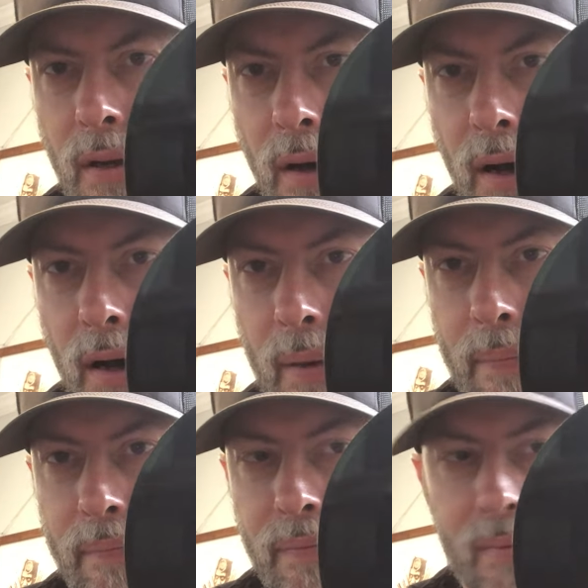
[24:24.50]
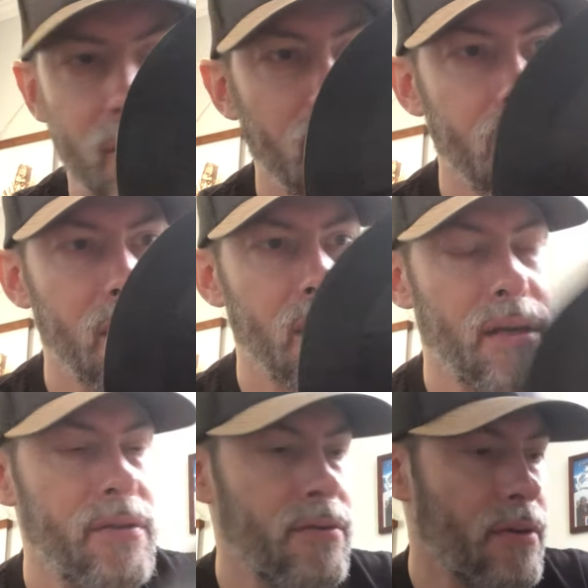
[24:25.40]

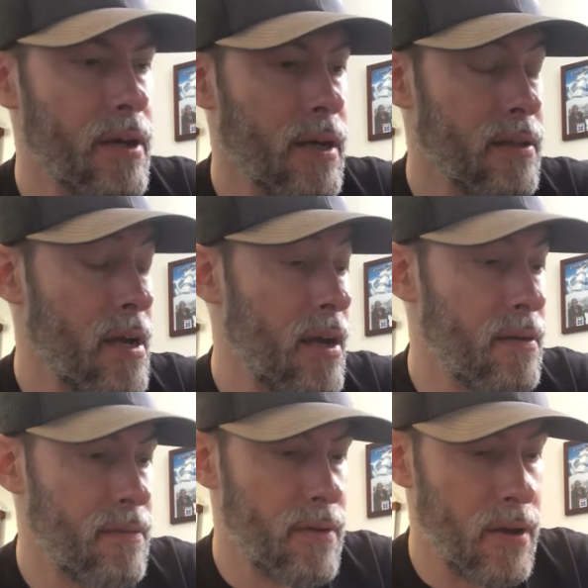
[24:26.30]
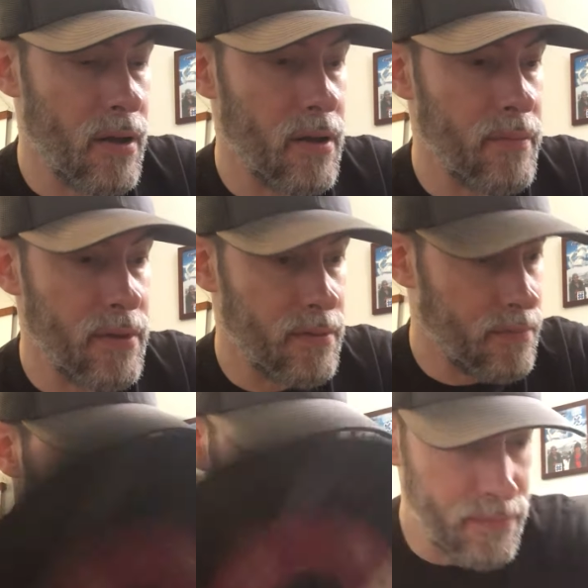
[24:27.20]
And so I got that. And it
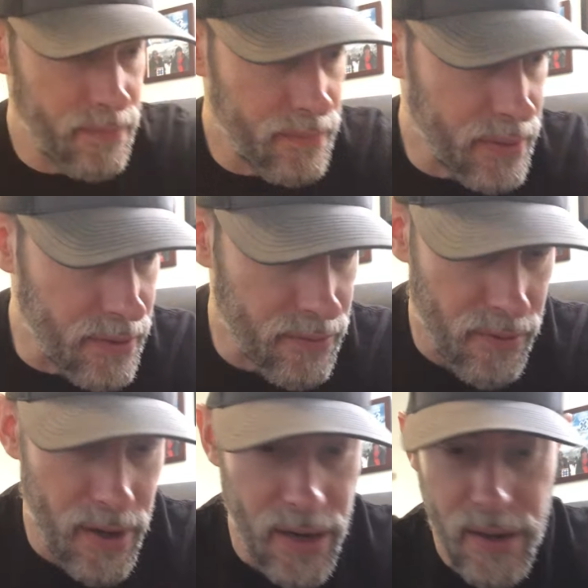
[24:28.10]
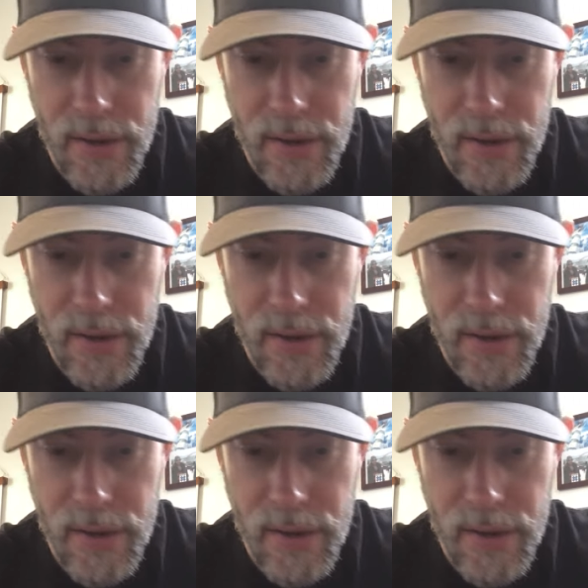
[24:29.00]
plays great.